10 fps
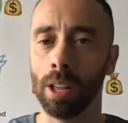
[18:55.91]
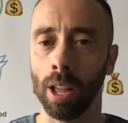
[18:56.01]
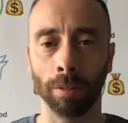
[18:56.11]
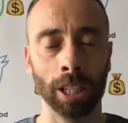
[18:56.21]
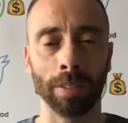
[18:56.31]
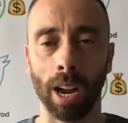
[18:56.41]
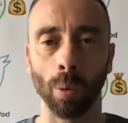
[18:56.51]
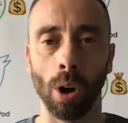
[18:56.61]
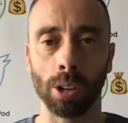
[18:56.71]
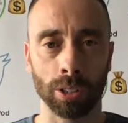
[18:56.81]
if Levi
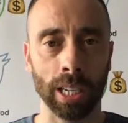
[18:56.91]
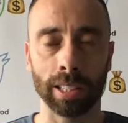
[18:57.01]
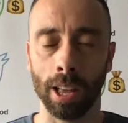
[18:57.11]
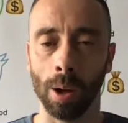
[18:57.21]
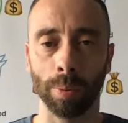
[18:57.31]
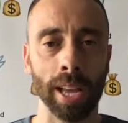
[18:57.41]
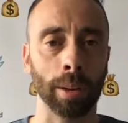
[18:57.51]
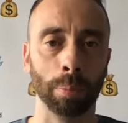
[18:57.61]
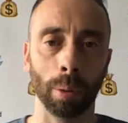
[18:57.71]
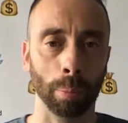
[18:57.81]
Wallace needs help, they can
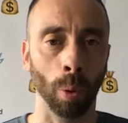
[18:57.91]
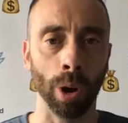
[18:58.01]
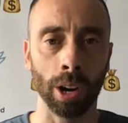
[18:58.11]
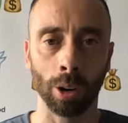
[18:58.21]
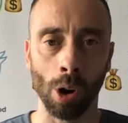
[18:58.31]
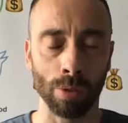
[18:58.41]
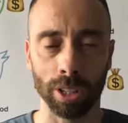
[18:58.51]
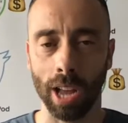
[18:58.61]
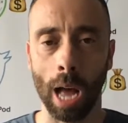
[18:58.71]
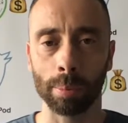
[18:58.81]
put Poyer over
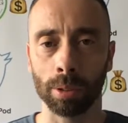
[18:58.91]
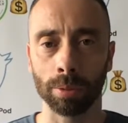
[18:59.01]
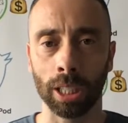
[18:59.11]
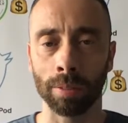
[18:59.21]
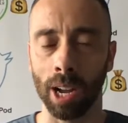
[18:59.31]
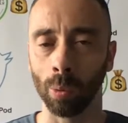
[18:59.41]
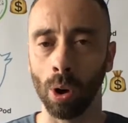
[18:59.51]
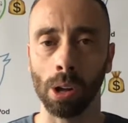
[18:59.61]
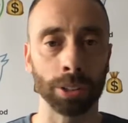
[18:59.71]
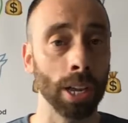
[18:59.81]
top of Levi
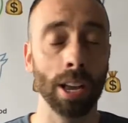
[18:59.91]
Wallace.